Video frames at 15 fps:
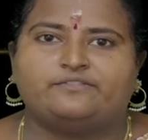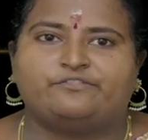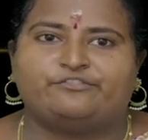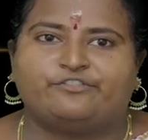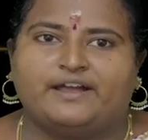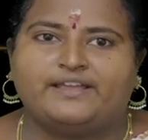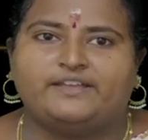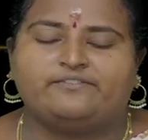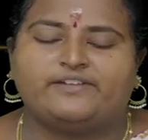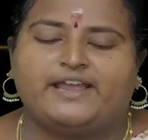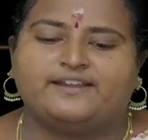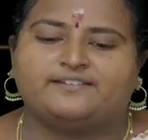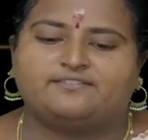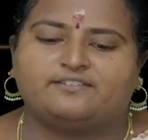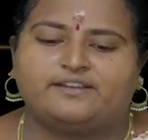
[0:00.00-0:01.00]
5
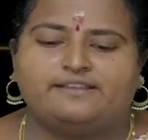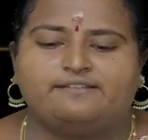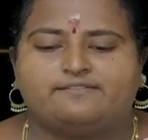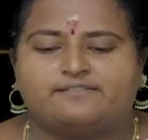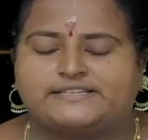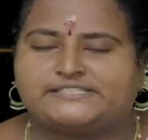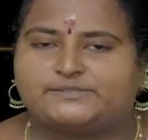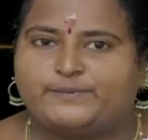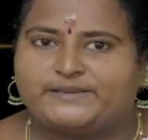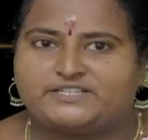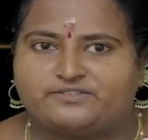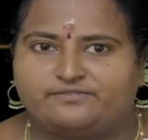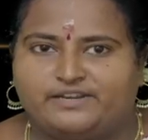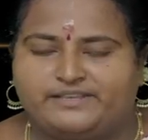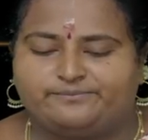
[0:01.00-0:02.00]
and 3
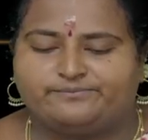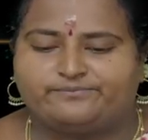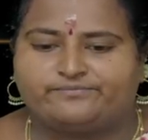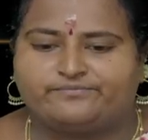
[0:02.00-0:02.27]
respectively.